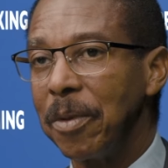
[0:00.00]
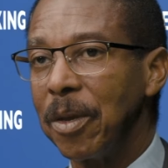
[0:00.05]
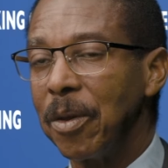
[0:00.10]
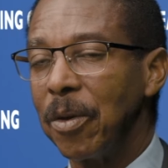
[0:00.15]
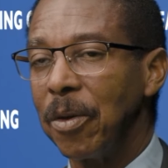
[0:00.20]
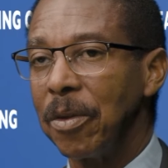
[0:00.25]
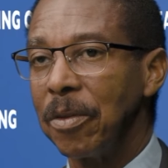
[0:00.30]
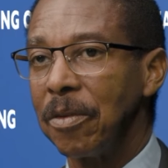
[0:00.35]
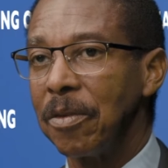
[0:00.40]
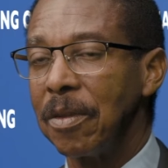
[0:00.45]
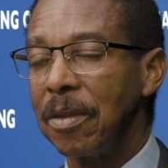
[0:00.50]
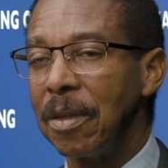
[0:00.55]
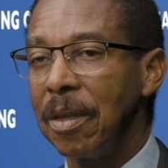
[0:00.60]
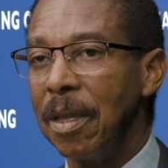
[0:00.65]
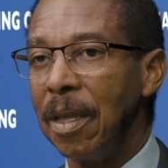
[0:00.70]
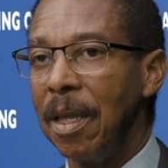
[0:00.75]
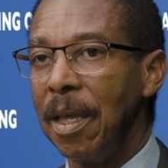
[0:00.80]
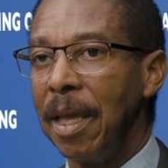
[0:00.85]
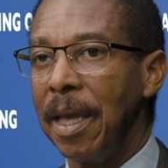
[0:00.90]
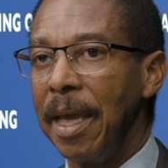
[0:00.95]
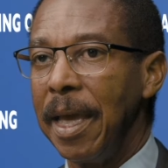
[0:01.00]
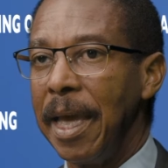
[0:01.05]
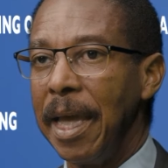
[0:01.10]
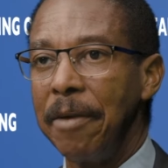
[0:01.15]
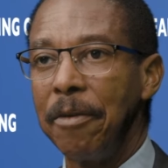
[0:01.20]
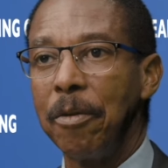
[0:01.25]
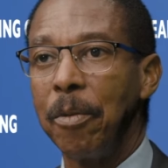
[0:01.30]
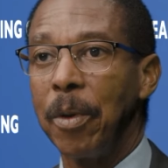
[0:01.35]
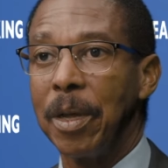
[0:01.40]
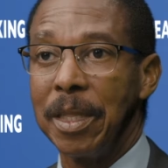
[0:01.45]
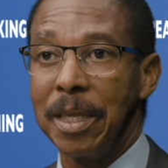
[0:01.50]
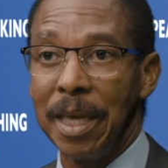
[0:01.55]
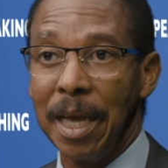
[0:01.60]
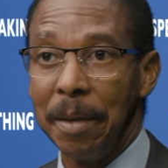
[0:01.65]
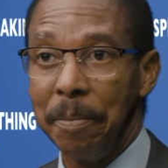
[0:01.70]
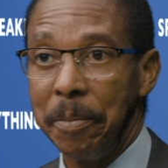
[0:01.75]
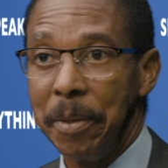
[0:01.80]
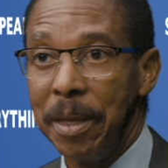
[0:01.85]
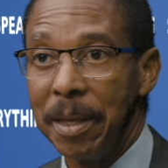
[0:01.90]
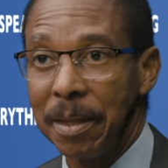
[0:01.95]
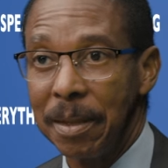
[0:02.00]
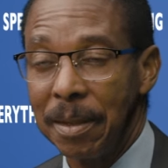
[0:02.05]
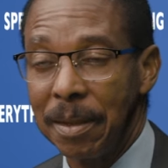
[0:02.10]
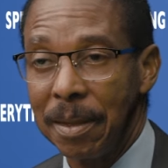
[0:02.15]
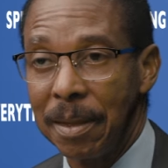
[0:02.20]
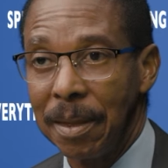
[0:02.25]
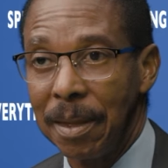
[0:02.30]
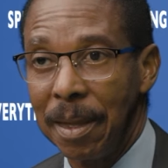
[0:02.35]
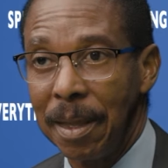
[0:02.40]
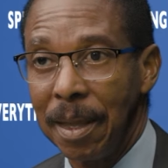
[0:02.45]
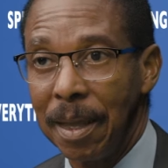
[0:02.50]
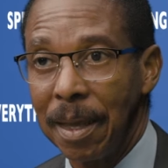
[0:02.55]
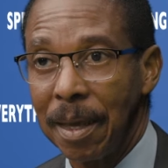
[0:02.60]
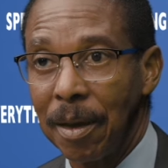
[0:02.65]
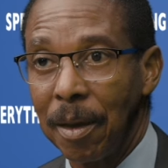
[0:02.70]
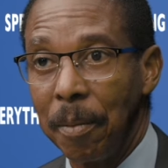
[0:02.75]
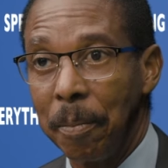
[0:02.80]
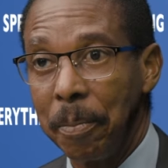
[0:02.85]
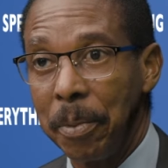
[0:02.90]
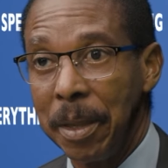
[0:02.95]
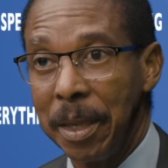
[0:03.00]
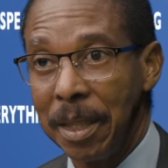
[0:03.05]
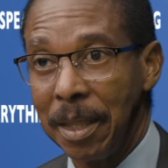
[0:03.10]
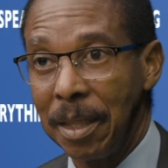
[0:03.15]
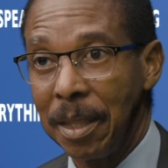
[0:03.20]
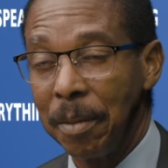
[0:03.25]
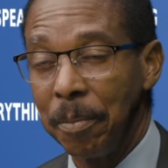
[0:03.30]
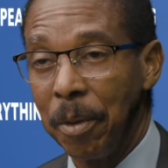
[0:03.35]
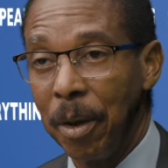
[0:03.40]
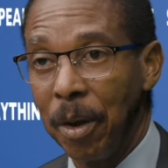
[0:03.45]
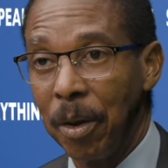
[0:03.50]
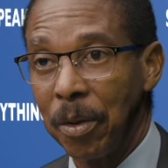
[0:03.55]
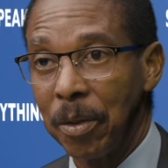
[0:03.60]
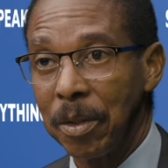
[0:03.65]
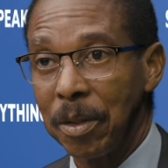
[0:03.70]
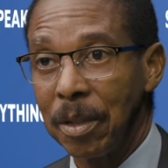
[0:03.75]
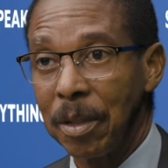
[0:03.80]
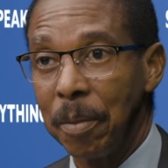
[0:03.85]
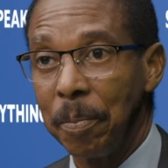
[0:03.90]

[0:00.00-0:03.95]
because everybody I meet complaining about the